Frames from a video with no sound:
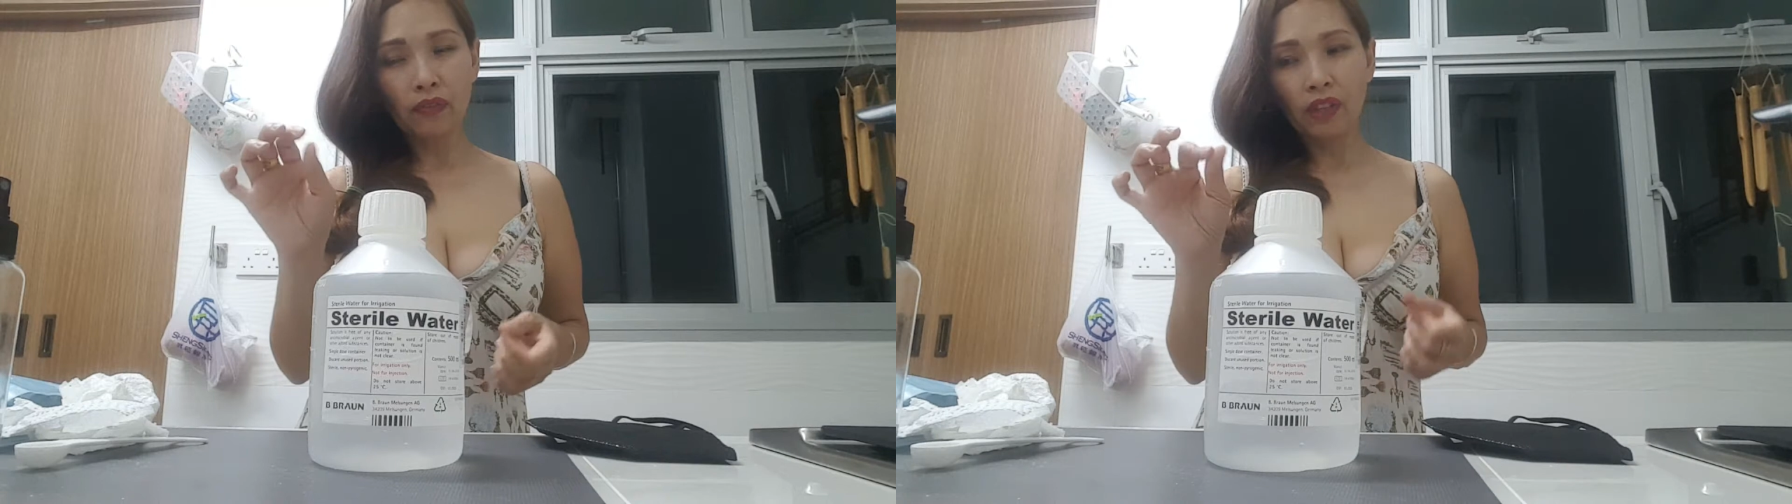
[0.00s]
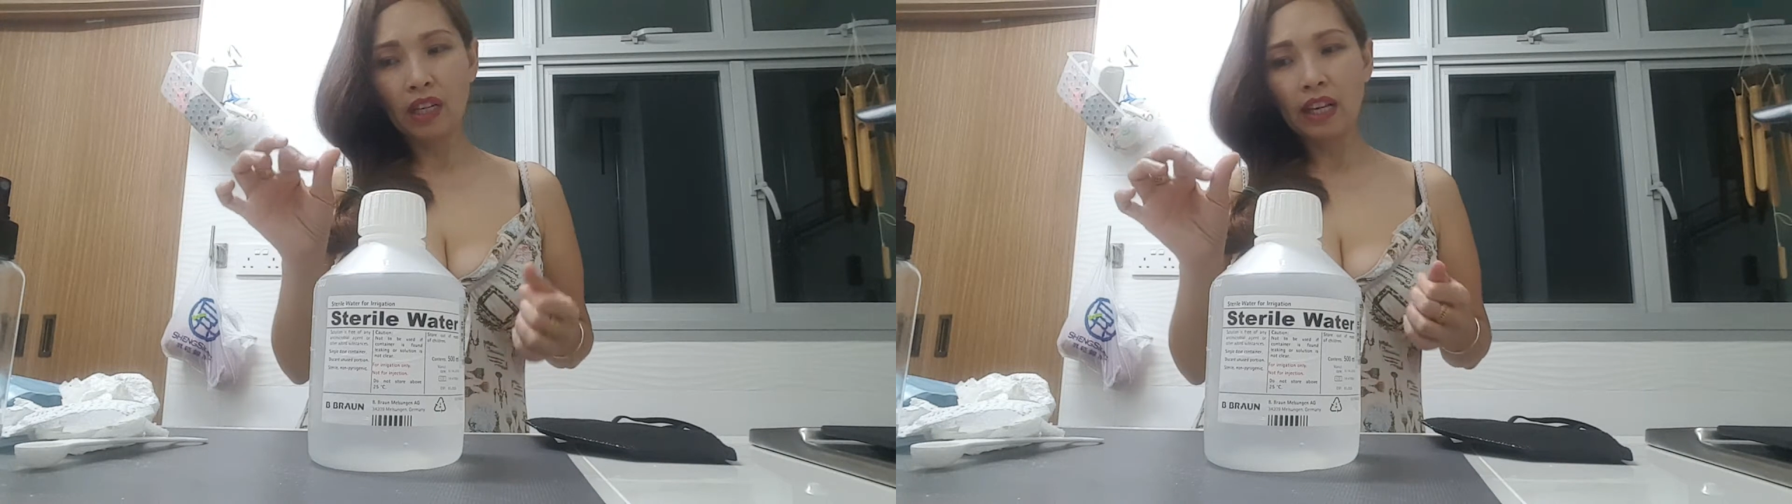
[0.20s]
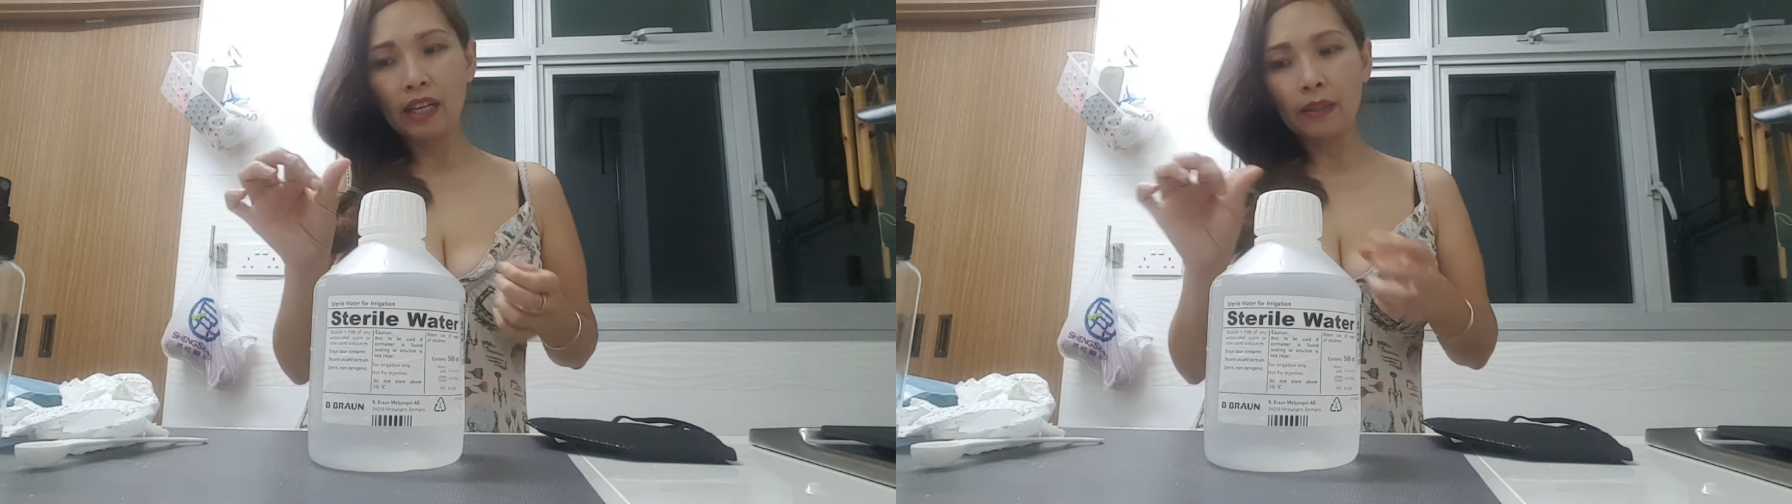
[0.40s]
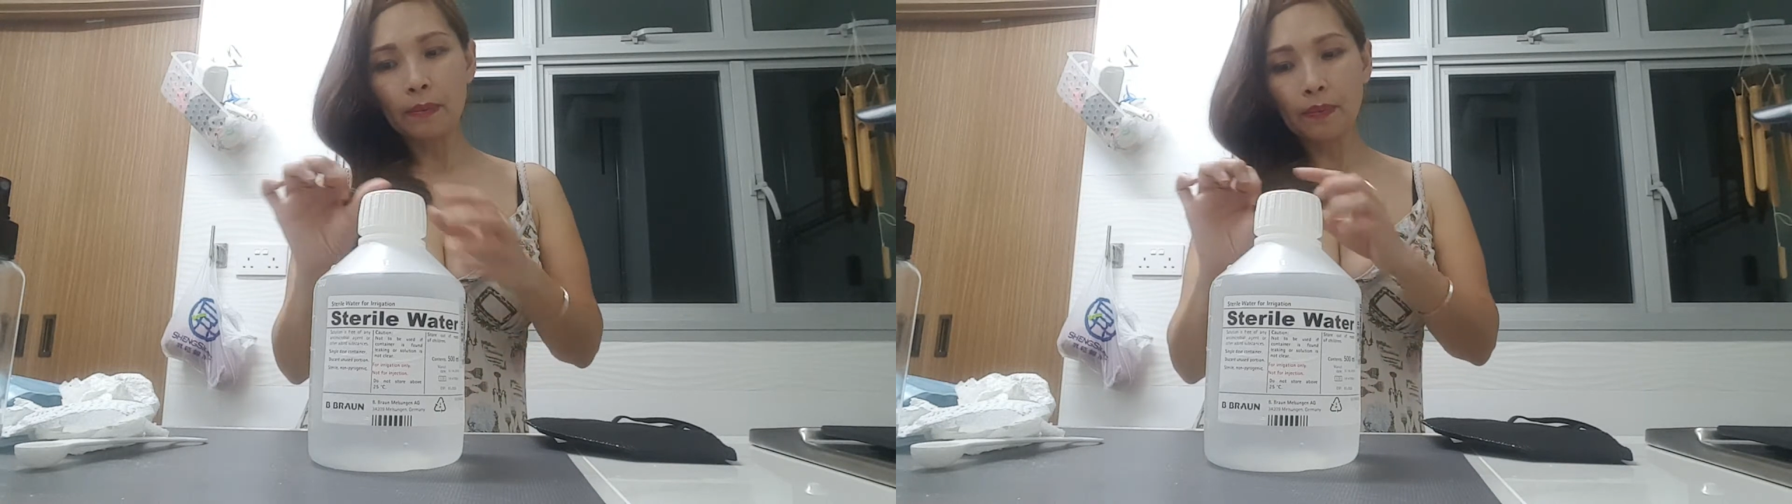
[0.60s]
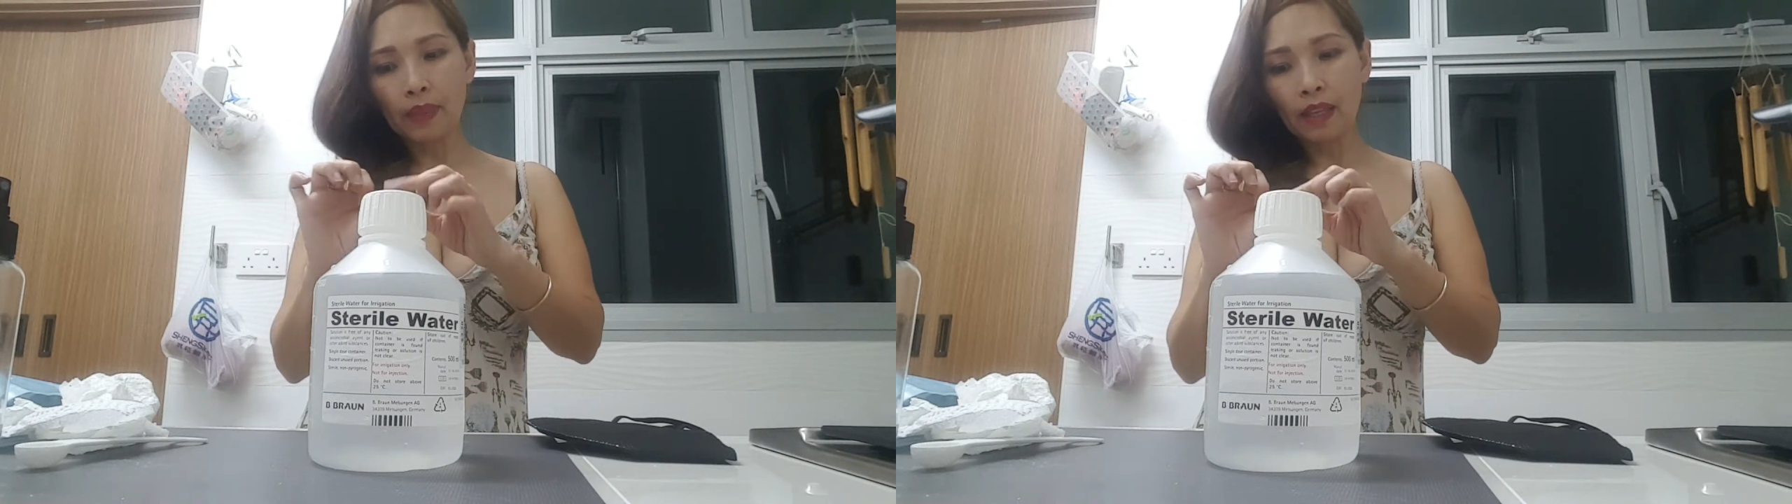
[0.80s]
feeling
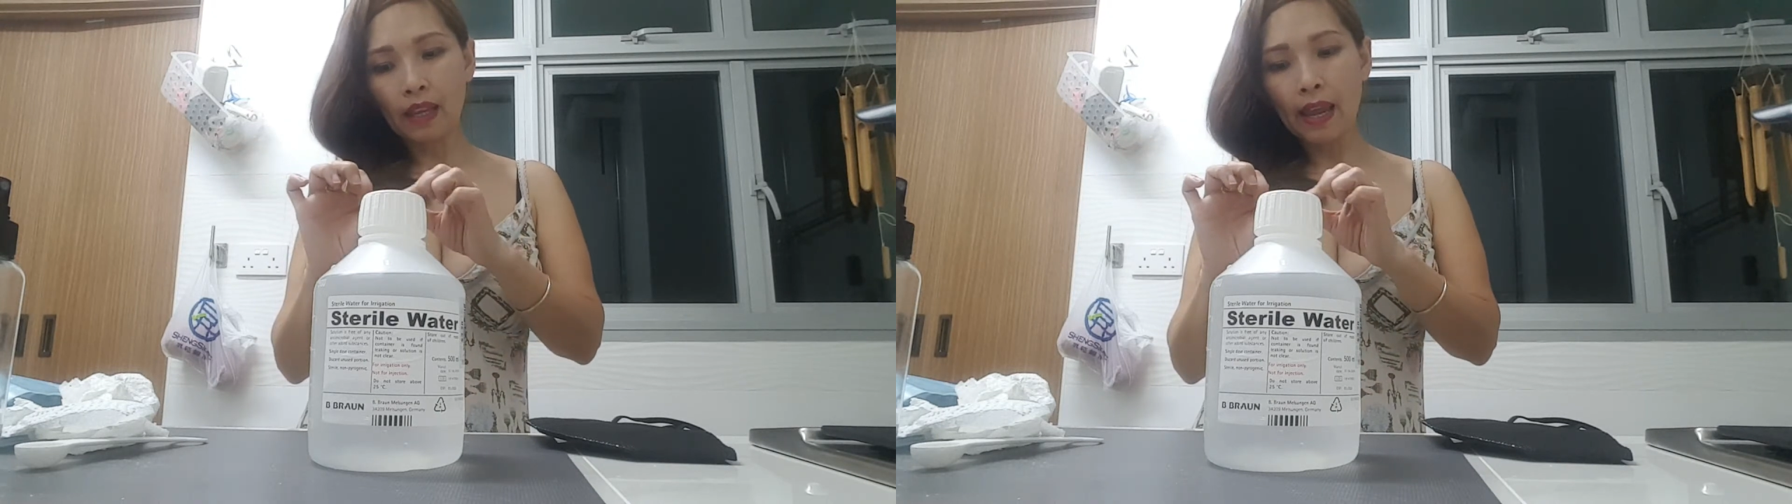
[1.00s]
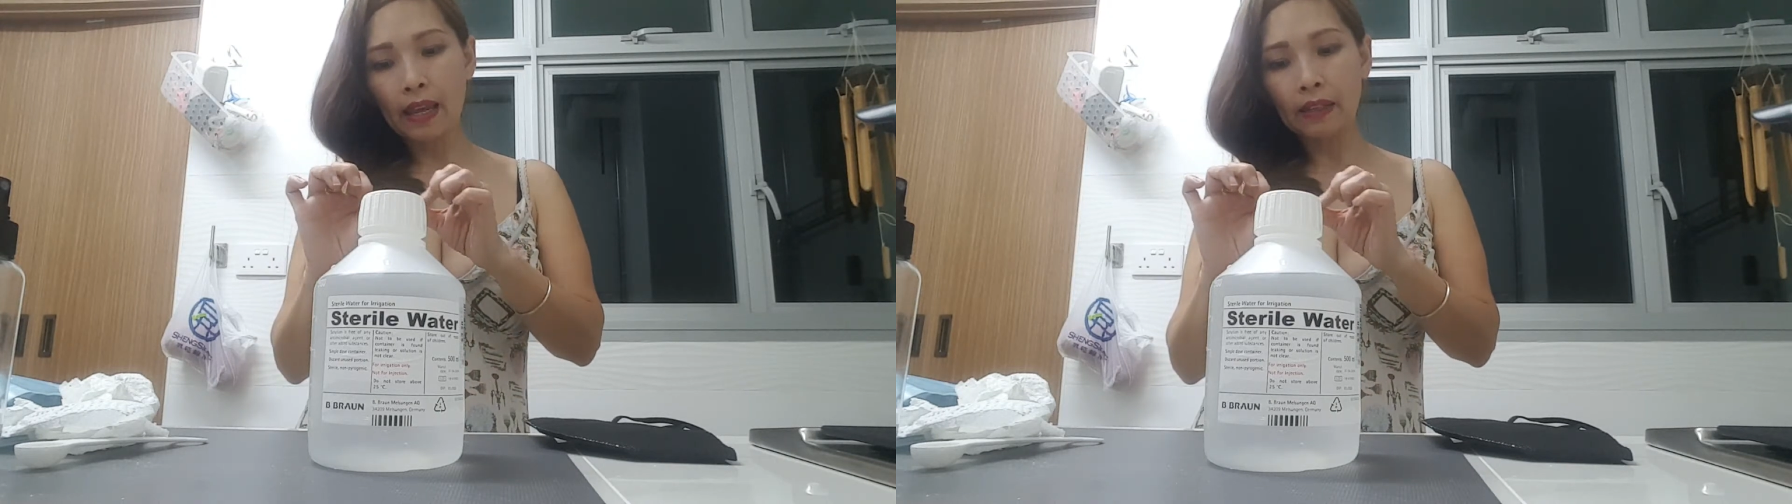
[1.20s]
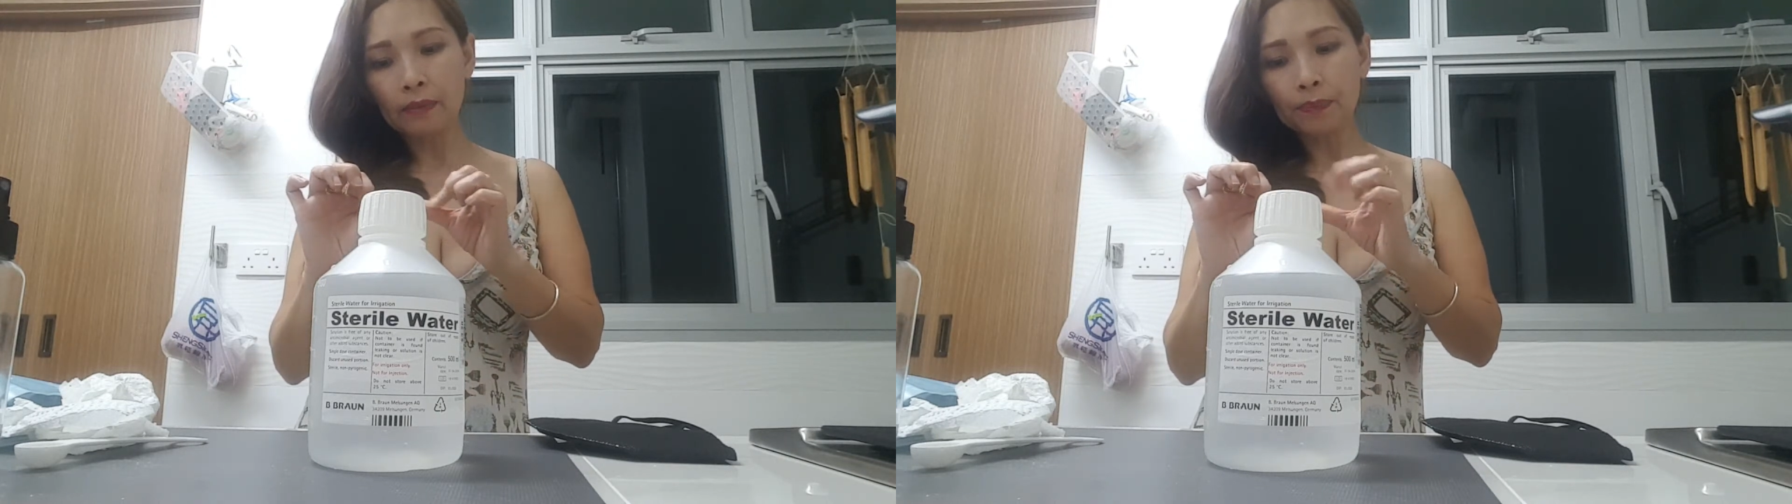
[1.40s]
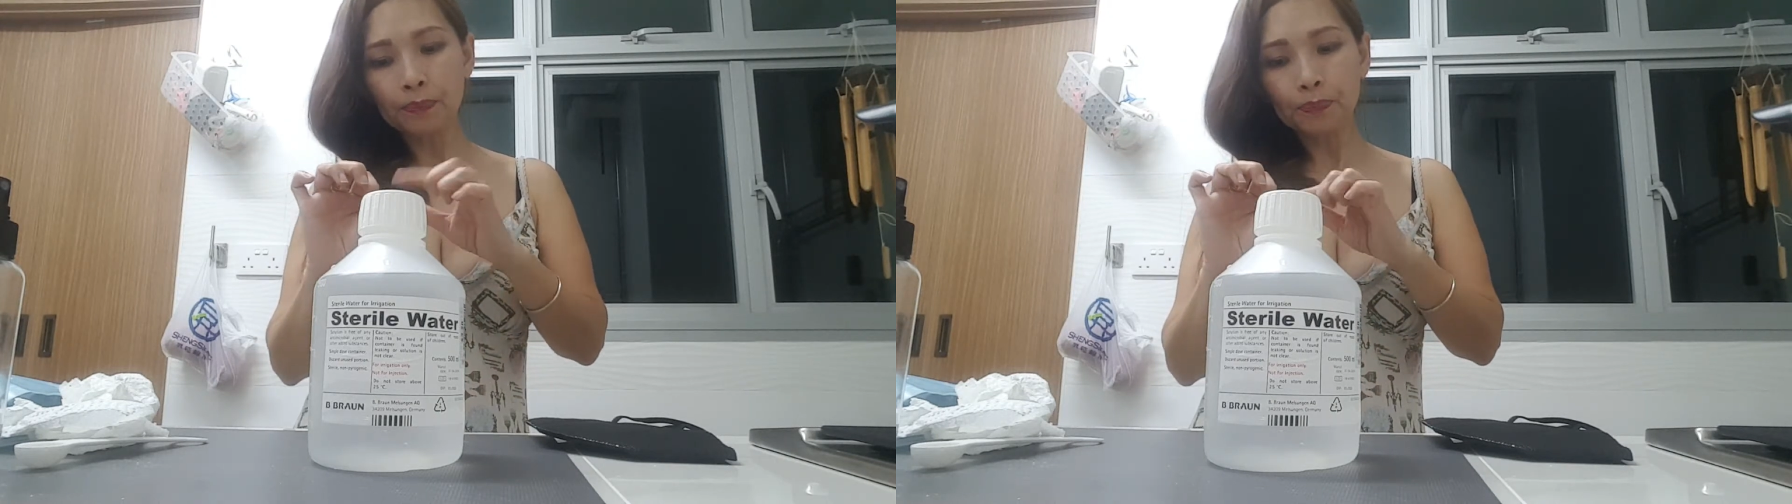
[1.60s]
and